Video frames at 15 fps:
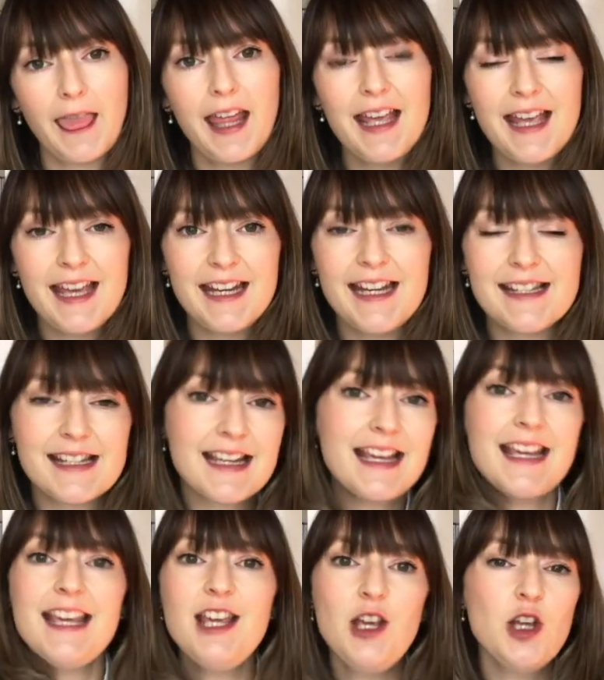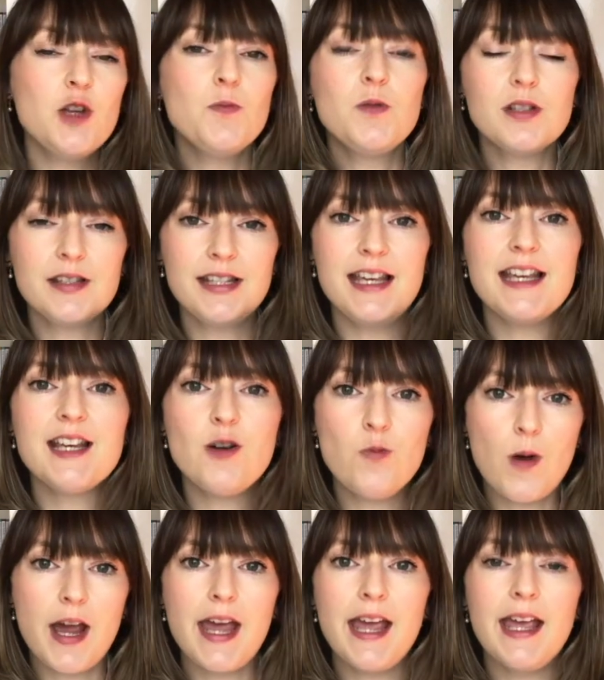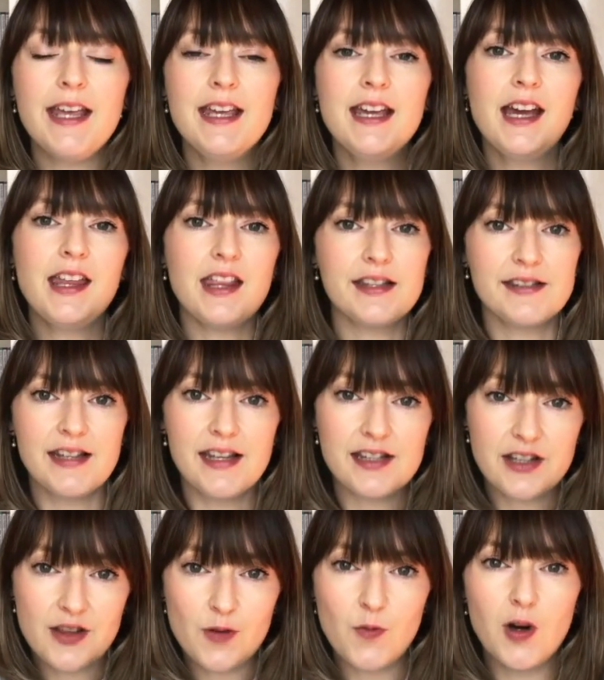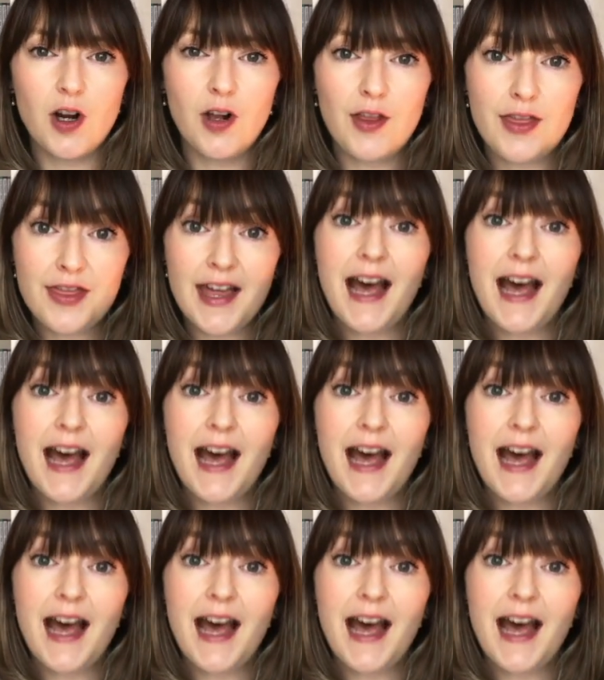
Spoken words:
It is he who will take away the sins of the world."